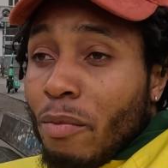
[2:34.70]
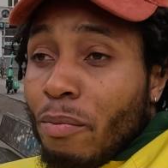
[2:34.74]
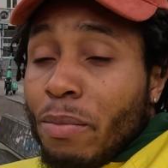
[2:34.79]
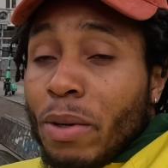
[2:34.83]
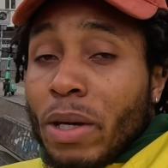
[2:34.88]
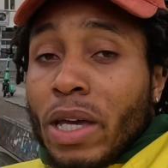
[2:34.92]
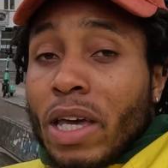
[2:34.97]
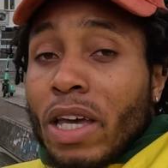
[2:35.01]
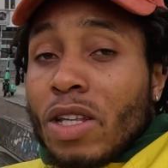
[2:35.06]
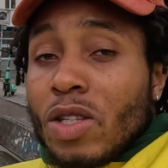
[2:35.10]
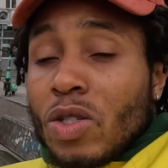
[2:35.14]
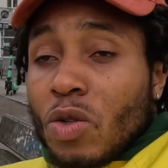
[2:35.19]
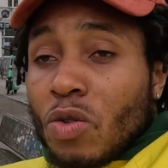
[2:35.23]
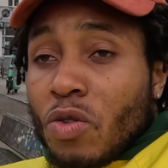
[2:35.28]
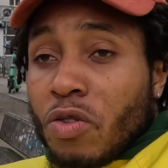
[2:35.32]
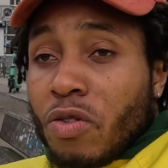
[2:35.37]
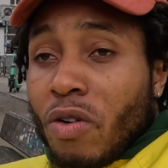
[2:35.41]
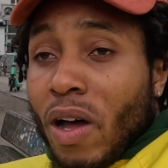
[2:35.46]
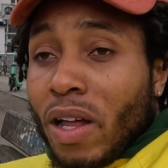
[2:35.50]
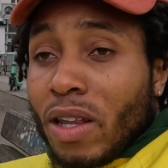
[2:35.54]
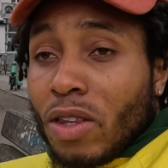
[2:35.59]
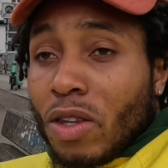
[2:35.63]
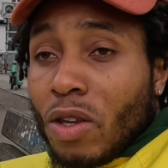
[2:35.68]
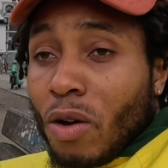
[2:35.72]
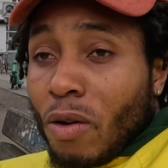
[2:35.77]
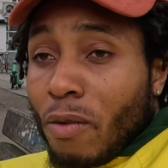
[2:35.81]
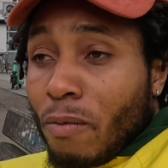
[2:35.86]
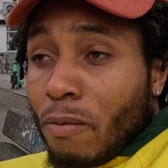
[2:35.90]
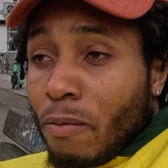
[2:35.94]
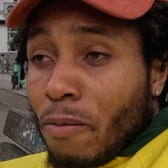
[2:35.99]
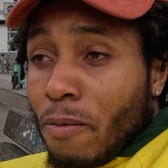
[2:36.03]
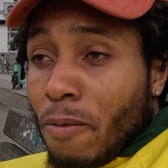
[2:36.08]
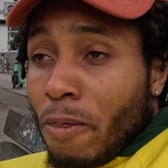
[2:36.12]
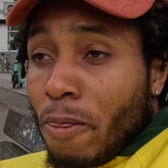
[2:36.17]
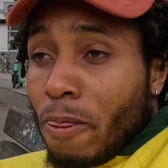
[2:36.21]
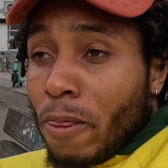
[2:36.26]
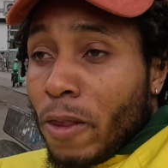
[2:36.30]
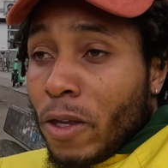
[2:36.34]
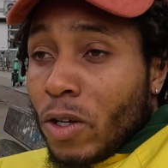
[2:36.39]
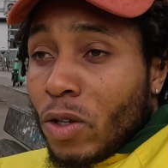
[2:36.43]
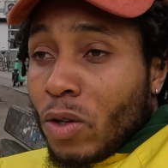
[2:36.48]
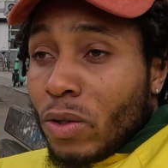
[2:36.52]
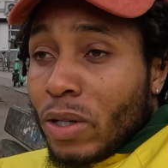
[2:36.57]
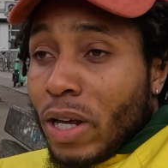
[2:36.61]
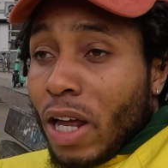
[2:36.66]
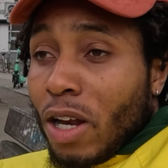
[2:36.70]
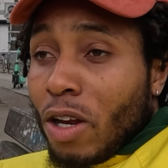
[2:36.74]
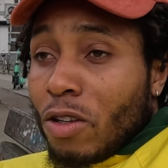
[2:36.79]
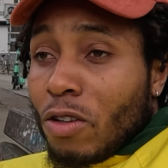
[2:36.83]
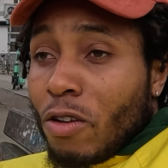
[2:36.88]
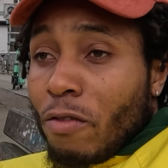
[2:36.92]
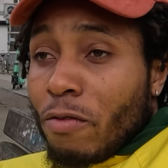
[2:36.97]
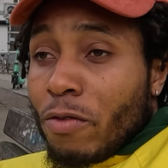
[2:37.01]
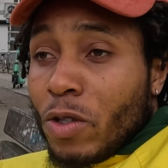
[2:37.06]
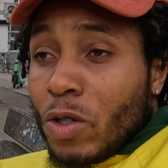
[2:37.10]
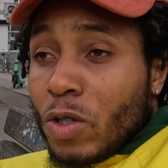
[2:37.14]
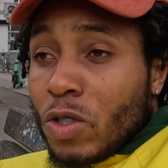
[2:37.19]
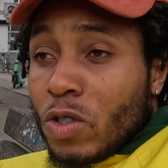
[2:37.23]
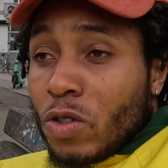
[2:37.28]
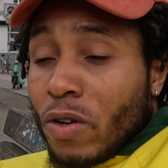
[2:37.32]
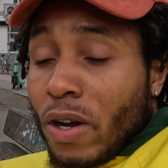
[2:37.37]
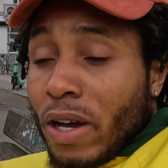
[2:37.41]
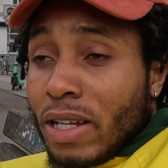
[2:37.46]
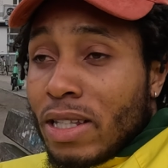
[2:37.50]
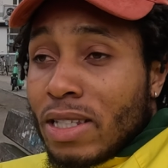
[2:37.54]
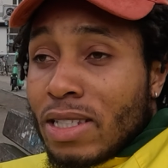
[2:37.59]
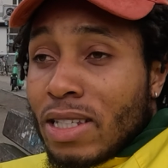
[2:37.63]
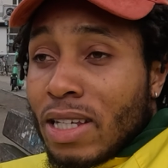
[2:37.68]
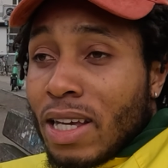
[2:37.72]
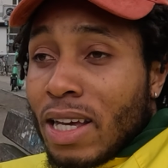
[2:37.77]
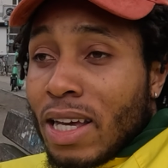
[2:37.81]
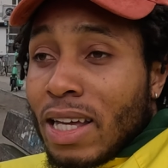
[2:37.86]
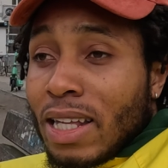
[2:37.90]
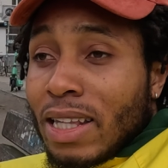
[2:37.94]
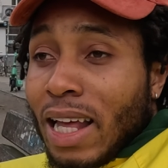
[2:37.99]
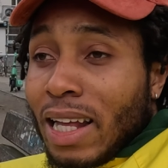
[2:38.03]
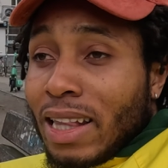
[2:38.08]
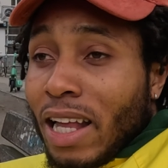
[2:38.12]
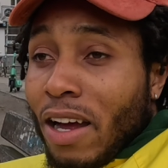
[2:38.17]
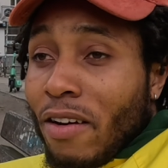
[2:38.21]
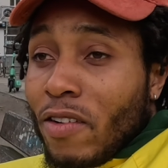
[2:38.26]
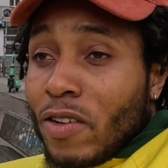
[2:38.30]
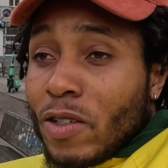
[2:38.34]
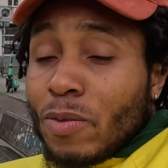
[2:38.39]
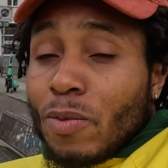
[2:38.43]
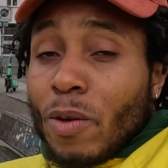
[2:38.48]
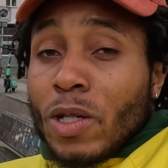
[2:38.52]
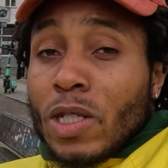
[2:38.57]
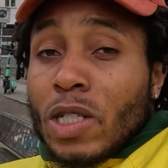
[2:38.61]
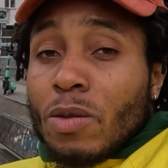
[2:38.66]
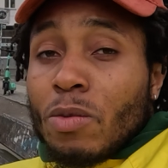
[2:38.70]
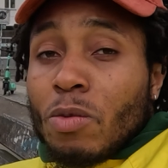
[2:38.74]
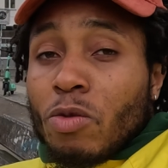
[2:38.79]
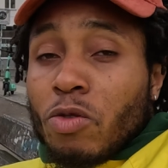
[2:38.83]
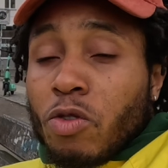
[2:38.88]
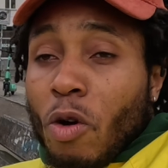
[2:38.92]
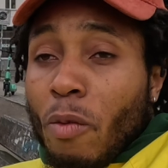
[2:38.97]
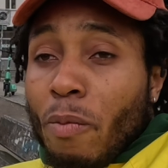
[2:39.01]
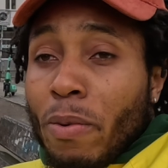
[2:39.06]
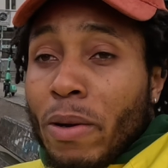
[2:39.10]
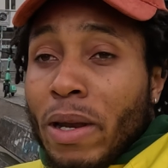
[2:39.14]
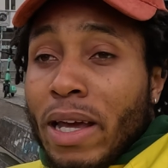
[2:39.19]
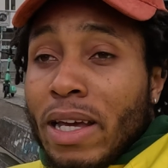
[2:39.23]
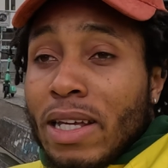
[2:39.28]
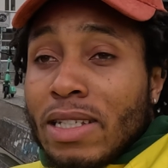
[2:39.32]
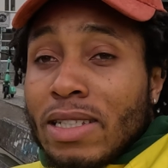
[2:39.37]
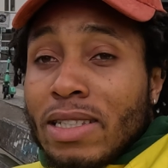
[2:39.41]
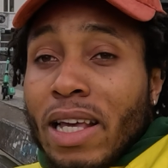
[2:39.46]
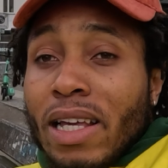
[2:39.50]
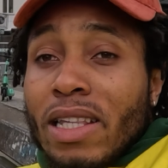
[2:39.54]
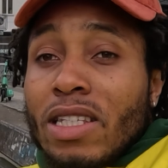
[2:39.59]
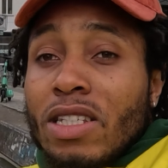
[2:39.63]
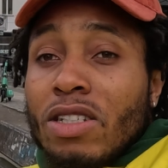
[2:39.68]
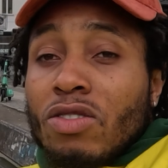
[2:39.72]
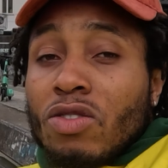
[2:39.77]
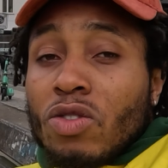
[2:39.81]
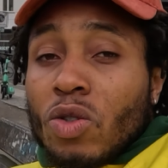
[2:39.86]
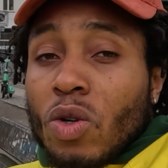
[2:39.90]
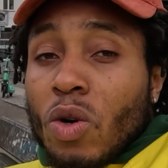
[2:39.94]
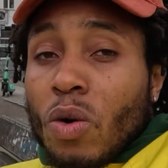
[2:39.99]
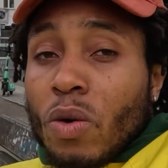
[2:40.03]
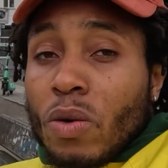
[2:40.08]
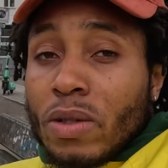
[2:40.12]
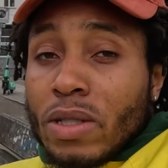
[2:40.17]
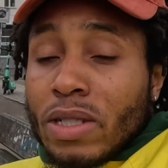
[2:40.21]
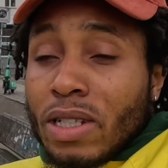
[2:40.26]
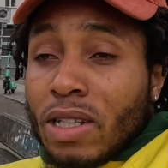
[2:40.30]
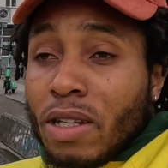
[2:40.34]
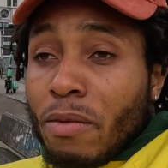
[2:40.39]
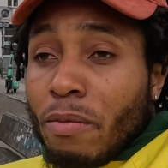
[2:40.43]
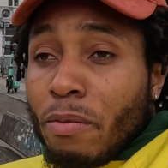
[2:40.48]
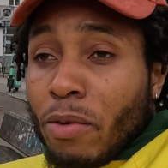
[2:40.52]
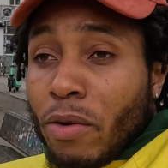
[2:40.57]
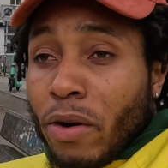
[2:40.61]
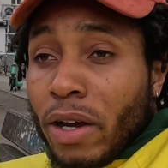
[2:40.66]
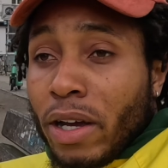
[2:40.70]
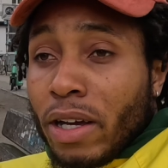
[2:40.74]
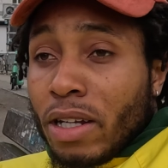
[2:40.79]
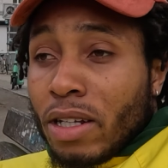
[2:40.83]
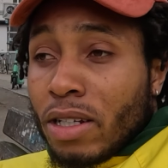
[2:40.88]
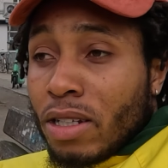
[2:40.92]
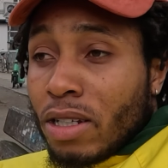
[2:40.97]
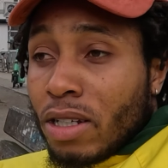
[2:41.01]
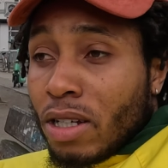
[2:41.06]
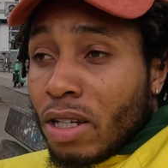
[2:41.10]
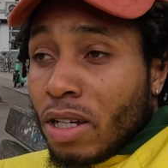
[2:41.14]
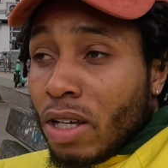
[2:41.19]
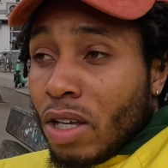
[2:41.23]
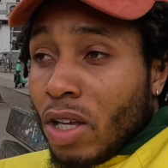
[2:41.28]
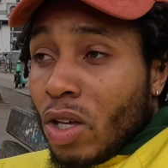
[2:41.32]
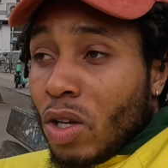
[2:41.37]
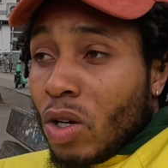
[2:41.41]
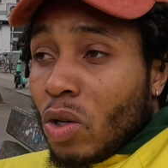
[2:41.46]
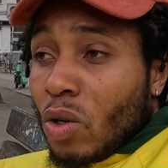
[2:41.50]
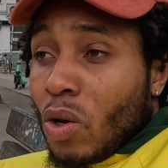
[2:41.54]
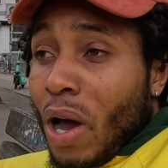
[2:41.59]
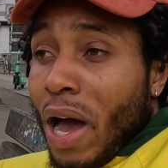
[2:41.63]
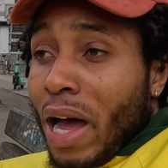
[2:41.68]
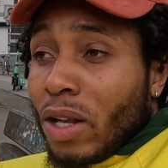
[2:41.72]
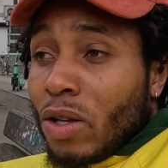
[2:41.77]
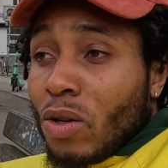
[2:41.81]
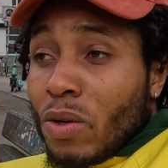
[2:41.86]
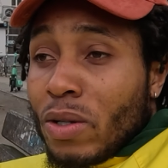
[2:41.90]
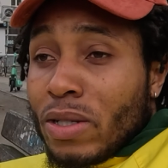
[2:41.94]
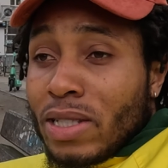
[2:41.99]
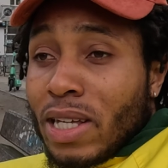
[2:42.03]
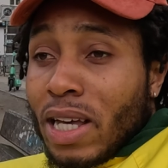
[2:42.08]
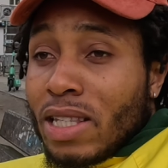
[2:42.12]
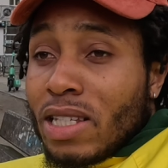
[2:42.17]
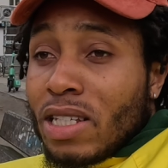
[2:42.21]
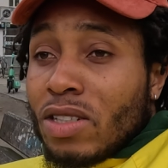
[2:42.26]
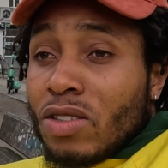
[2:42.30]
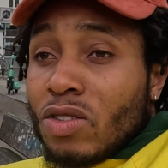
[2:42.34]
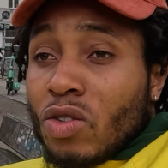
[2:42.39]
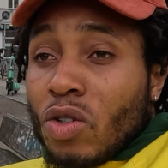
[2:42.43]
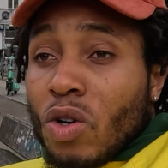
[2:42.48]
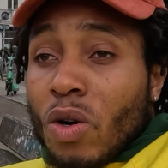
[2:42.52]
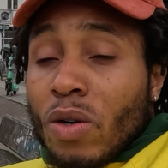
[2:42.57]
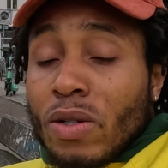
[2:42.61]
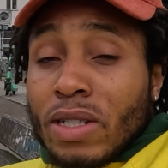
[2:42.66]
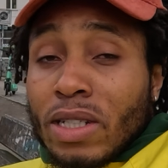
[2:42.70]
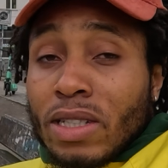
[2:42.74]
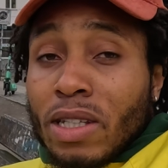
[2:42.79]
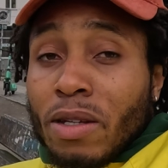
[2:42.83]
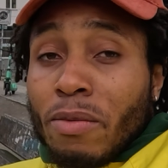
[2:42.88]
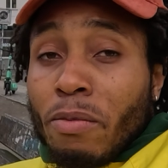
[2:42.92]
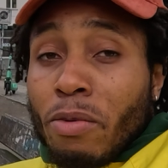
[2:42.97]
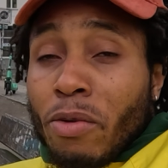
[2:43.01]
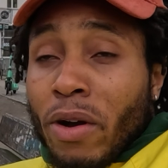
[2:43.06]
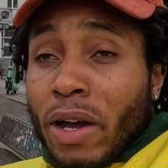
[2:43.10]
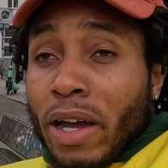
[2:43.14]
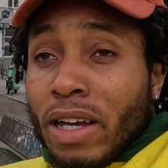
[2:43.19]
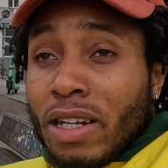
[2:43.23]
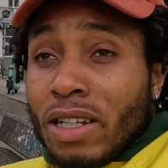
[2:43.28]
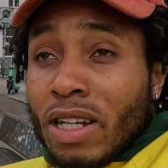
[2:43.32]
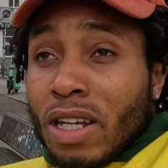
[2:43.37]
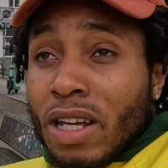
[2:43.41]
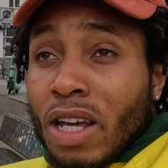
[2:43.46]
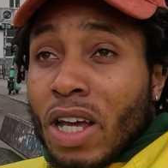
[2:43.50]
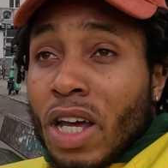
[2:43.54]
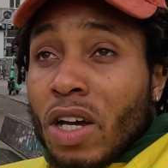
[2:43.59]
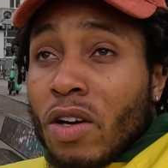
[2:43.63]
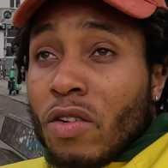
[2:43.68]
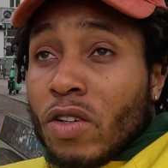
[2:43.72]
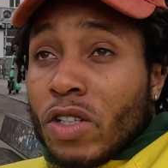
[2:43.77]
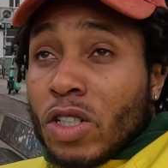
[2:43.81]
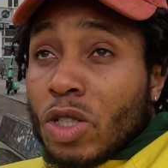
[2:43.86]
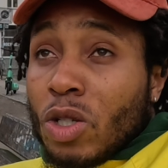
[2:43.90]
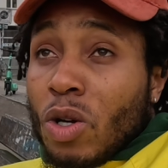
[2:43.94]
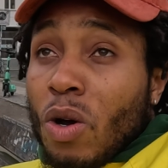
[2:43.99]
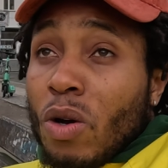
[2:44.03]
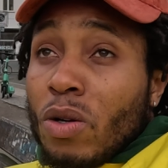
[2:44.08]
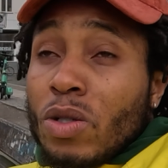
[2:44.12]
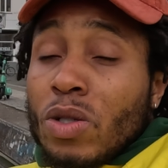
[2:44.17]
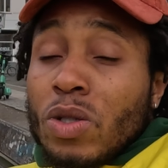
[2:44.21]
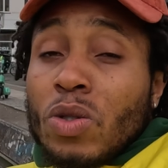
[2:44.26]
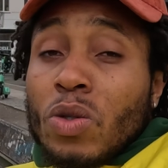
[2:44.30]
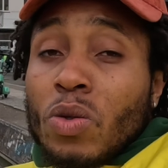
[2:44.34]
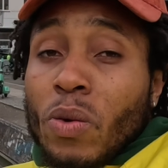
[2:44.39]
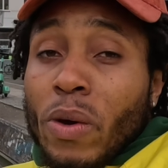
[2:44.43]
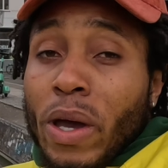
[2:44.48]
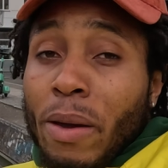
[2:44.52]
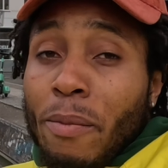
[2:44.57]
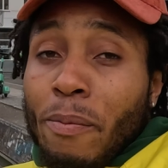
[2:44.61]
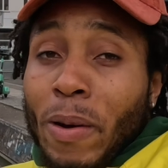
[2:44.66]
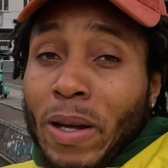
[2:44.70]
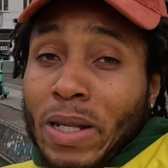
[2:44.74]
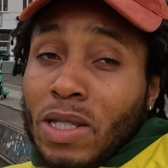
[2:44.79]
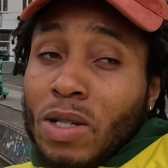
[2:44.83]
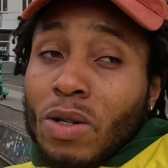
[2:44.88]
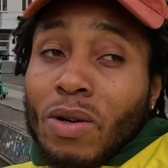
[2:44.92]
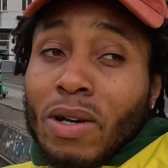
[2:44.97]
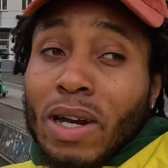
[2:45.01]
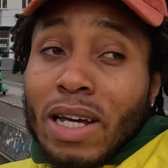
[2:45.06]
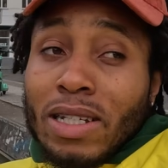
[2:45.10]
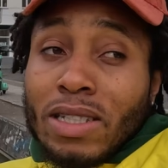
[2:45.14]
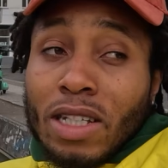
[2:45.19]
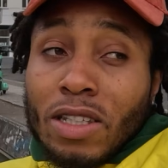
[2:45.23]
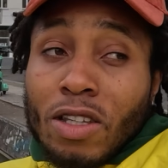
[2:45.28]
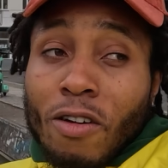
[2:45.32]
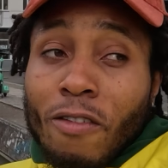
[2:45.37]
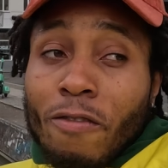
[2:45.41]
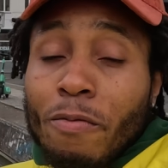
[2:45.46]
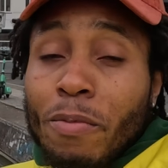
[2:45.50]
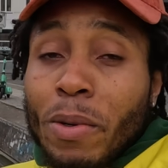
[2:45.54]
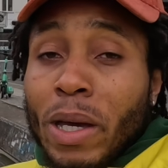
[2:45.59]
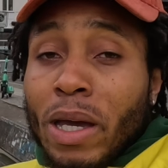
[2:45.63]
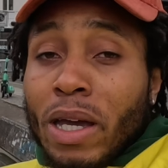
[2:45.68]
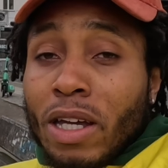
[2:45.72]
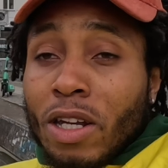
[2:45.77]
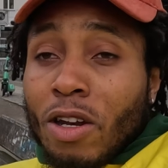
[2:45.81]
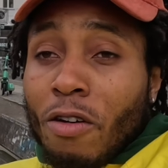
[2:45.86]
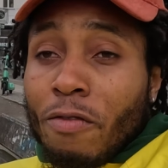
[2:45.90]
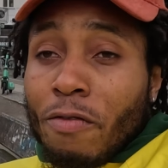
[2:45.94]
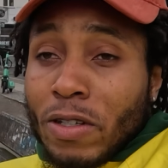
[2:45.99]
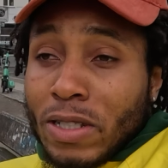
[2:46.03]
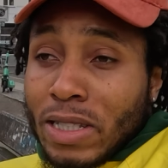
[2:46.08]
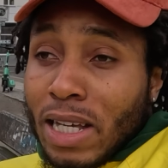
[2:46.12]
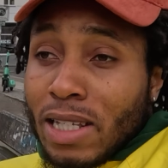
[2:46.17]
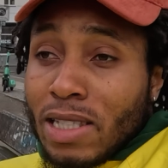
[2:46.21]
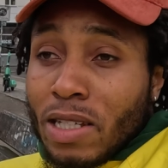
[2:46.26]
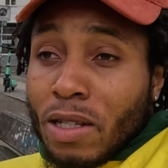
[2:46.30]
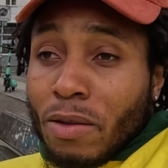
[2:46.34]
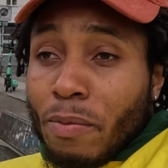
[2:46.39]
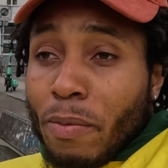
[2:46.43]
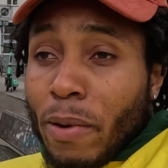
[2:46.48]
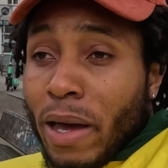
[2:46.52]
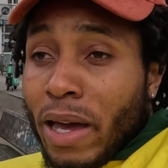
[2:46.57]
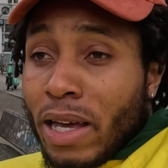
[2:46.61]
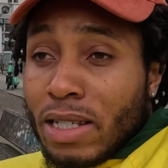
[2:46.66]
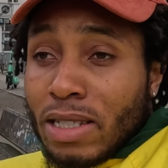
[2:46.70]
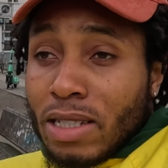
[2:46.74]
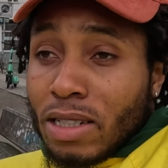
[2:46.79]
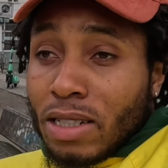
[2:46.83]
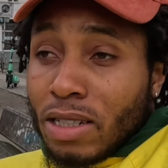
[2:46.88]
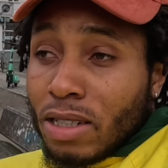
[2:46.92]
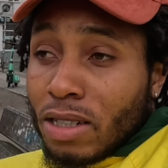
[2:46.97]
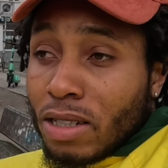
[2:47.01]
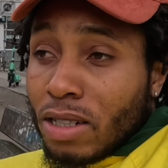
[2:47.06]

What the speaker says: begin to fathom. There are a lot of nutrients that are responsible for playing certain roles in the brain, and those certain roles in the brain result to a particular state of being of a certain person,